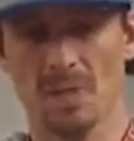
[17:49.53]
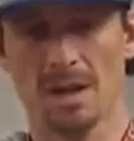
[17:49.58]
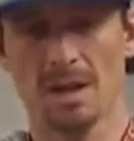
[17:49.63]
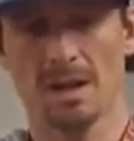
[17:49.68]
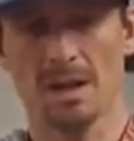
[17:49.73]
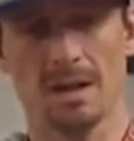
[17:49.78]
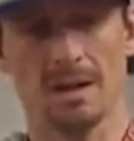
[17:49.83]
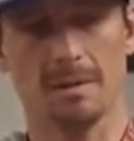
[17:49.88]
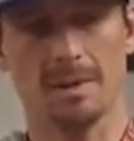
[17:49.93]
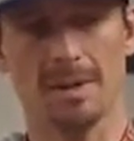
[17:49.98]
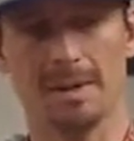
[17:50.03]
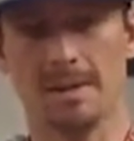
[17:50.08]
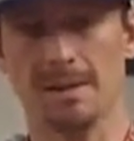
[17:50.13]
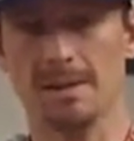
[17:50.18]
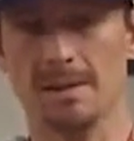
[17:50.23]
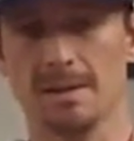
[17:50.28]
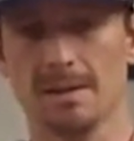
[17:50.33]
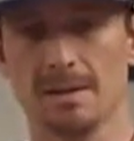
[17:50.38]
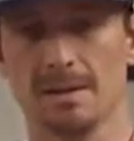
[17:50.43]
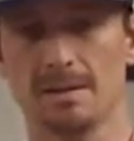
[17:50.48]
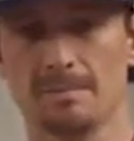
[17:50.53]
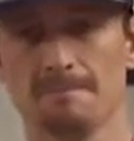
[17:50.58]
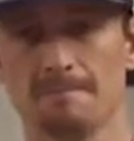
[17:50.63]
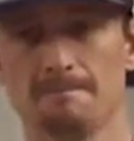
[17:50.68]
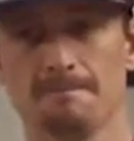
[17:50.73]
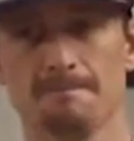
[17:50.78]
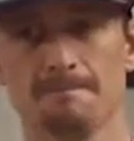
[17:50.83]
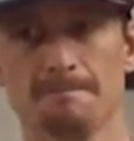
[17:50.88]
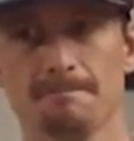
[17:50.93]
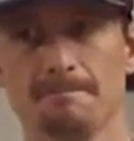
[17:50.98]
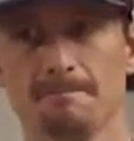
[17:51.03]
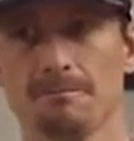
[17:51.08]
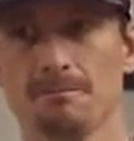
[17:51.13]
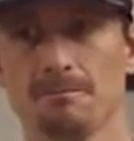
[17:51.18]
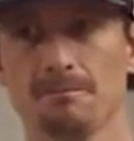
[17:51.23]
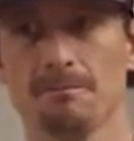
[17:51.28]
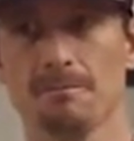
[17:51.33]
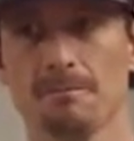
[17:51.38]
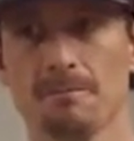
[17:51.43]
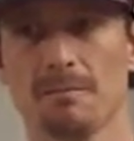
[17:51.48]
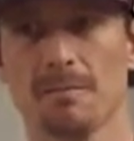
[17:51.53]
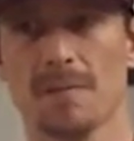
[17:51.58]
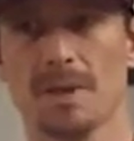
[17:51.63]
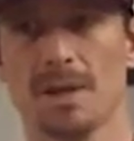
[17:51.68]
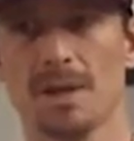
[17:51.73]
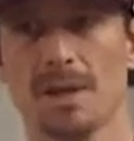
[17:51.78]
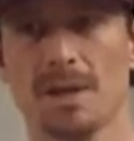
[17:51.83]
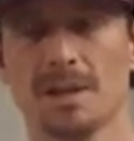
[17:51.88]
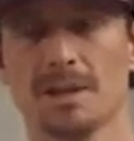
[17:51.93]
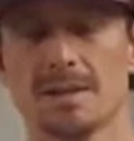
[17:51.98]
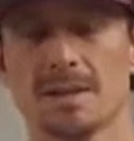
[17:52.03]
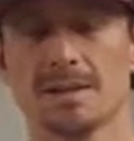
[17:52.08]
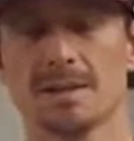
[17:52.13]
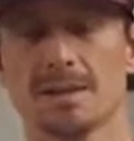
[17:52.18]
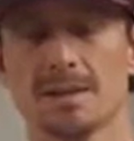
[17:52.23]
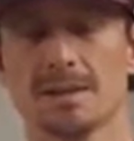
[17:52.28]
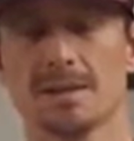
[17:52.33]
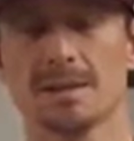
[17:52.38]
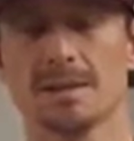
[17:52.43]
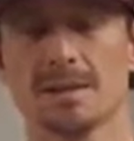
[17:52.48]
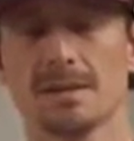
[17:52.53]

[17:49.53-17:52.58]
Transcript: And I mean, it's